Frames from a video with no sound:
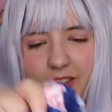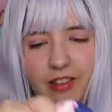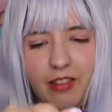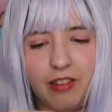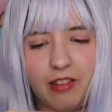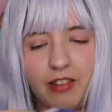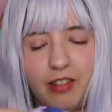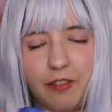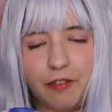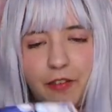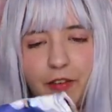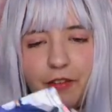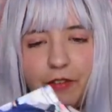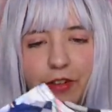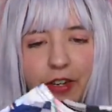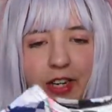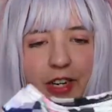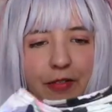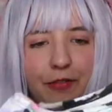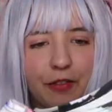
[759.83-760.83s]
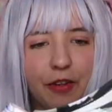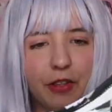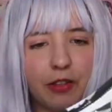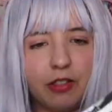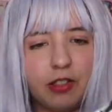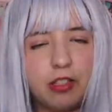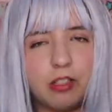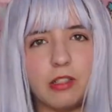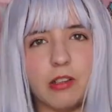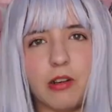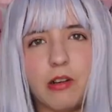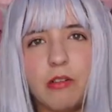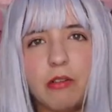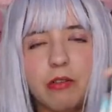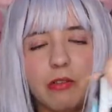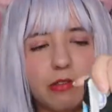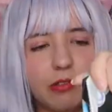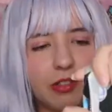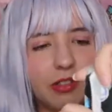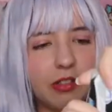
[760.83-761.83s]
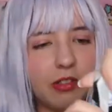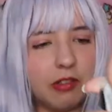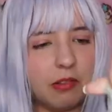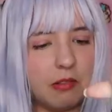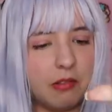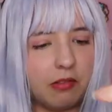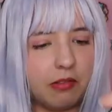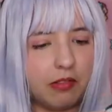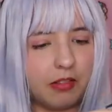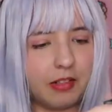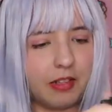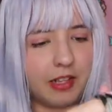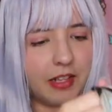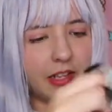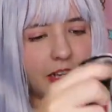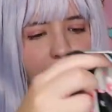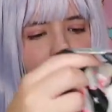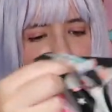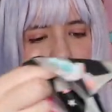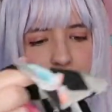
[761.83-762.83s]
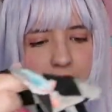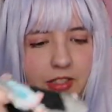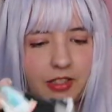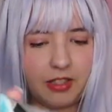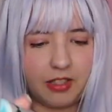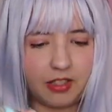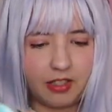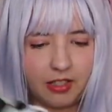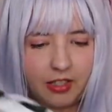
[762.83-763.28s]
Oh, the fabric feels so nice.